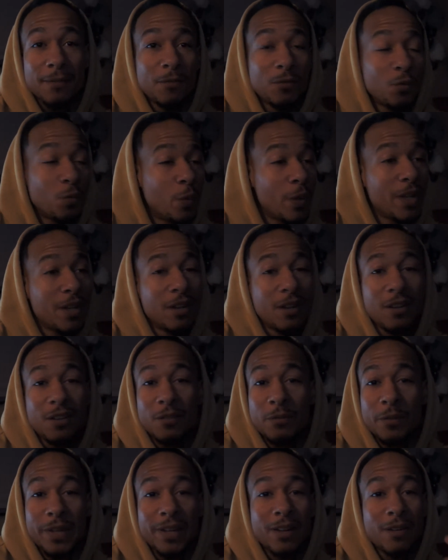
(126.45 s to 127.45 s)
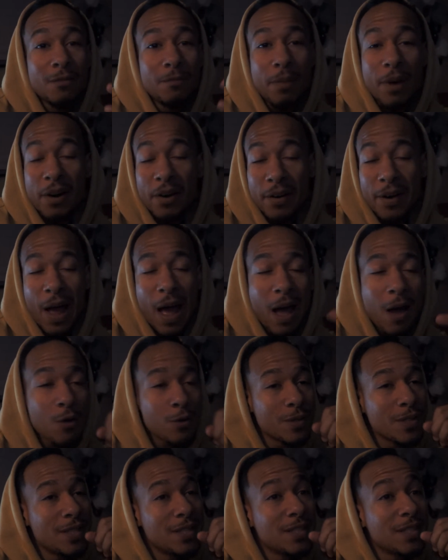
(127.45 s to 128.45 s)
We're gonna burn the
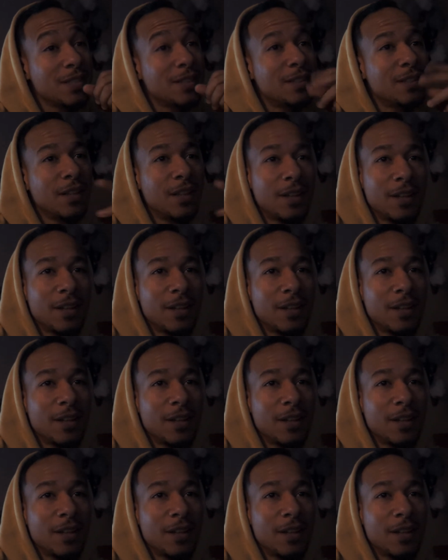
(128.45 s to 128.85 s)
houses.